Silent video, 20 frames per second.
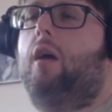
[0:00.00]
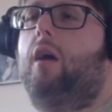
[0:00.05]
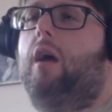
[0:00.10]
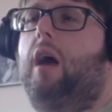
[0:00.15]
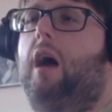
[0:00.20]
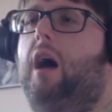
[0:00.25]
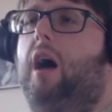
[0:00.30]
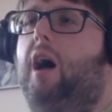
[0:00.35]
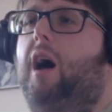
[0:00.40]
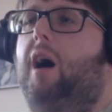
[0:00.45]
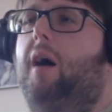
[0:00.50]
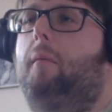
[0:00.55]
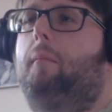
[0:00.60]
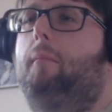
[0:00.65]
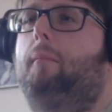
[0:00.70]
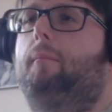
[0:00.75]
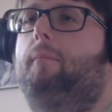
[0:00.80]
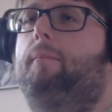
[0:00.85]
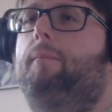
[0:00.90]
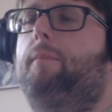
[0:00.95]

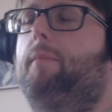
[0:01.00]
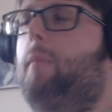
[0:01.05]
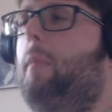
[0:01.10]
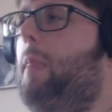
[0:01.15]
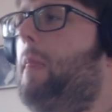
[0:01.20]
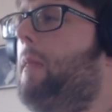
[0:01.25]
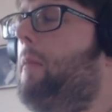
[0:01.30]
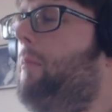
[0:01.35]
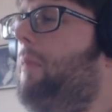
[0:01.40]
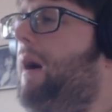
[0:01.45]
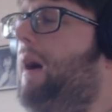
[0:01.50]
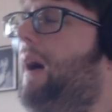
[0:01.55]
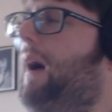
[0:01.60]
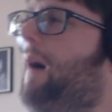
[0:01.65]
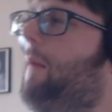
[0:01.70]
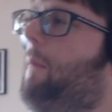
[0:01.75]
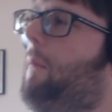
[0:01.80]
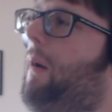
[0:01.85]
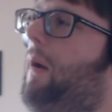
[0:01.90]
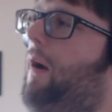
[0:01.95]
But
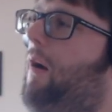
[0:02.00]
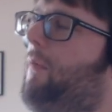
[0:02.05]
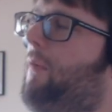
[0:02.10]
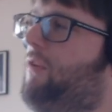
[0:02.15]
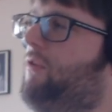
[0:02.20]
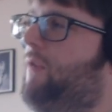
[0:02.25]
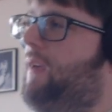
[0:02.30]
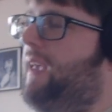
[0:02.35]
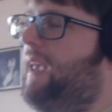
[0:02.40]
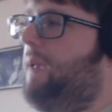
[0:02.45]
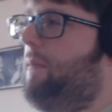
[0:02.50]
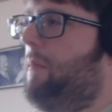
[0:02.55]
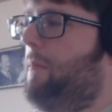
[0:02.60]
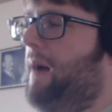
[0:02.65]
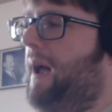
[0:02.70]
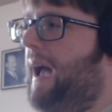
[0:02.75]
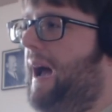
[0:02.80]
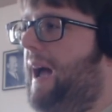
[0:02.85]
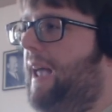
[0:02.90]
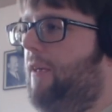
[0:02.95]
I'm obviously keeping
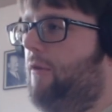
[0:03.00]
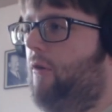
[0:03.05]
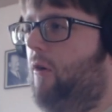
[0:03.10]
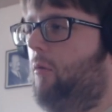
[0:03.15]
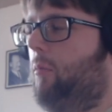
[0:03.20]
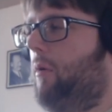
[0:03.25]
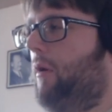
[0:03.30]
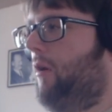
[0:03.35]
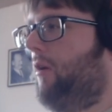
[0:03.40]
my eyes open at